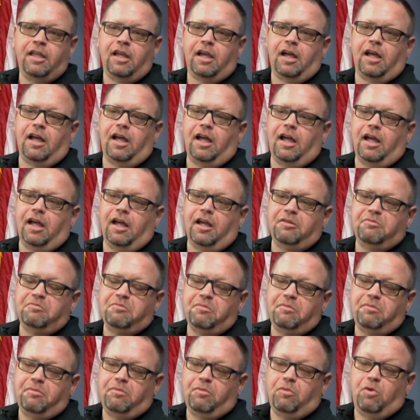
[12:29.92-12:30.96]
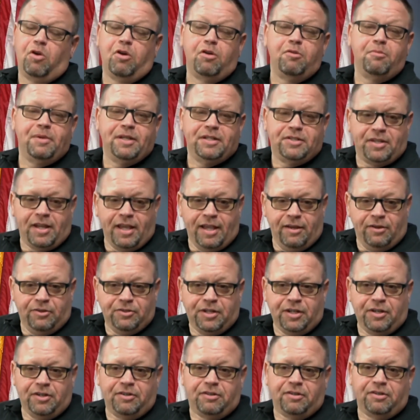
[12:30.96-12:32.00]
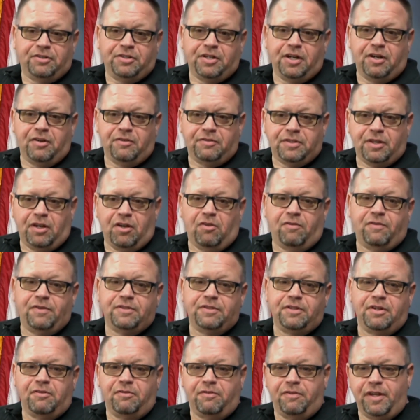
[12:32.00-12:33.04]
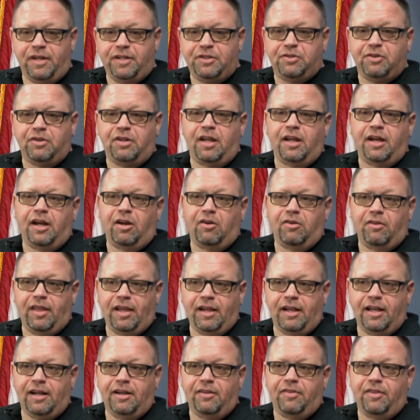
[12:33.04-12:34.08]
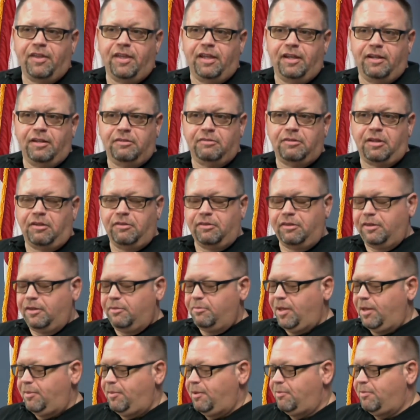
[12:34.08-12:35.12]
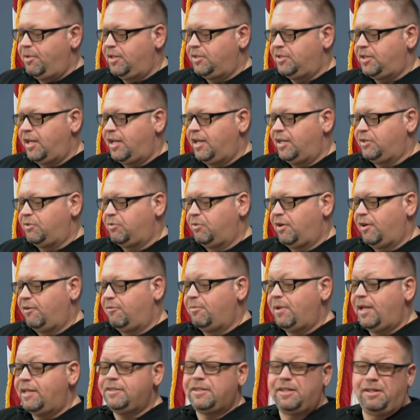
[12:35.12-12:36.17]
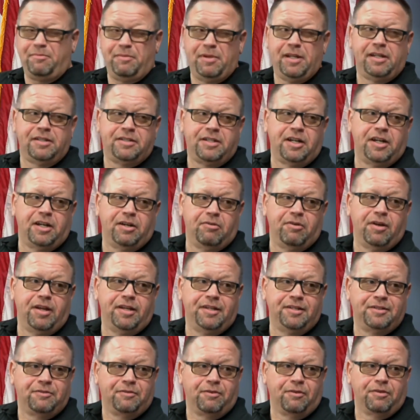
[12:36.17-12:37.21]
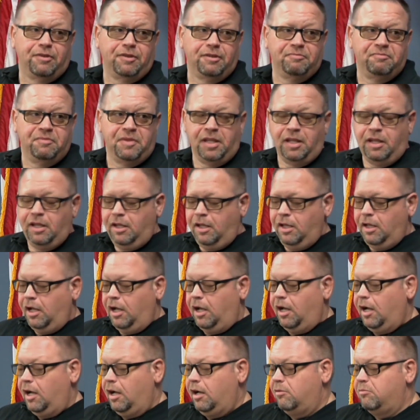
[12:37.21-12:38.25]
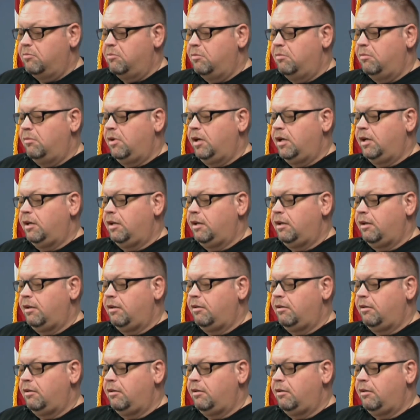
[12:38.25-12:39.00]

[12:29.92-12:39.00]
uh, grooming standards here at the sheriff's office, no facial hair, that kind of thing, other than maybe a mustache or whatever. Basically, military regs for the um, uh,